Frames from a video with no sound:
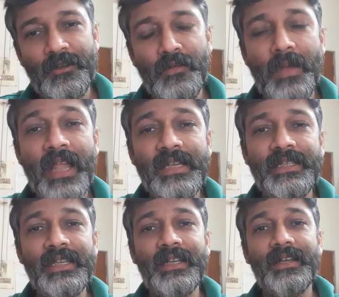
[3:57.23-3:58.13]

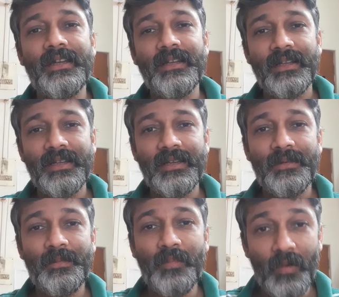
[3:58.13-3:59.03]
romantic
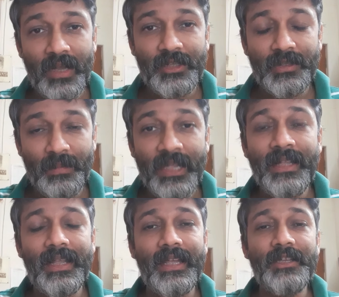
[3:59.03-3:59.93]
poets of
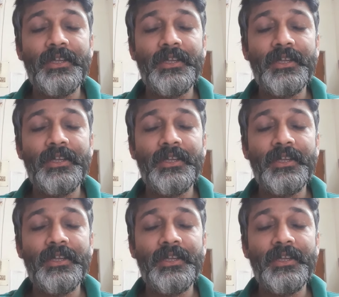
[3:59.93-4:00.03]
England